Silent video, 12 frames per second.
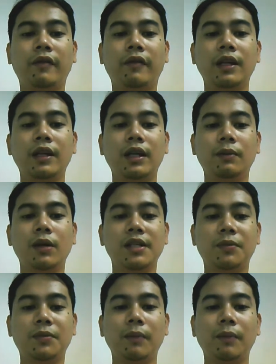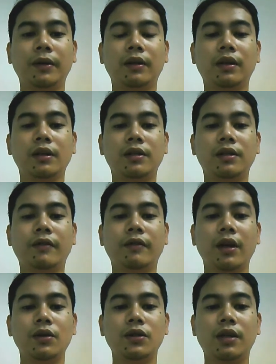free email spam and guards and
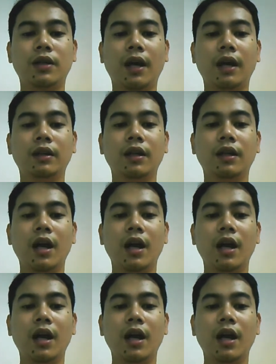virus scan,